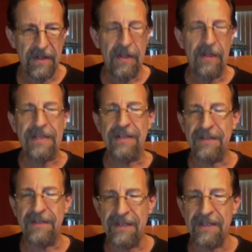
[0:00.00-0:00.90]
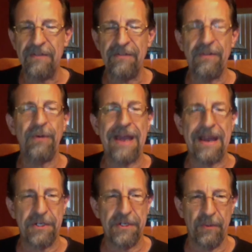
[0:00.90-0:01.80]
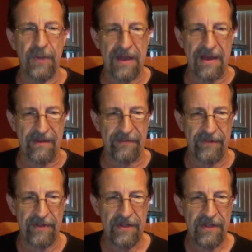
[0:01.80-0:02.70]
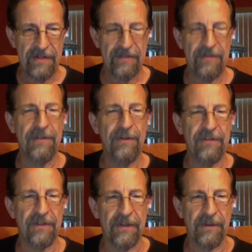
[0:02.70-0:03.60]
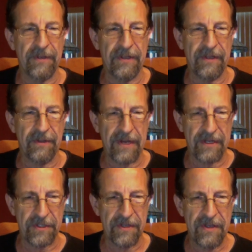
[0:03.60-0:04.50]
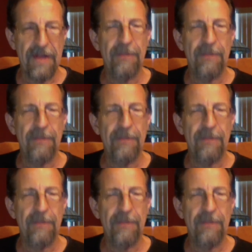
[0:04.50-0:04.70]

ED is the reaction we have to losing the erection.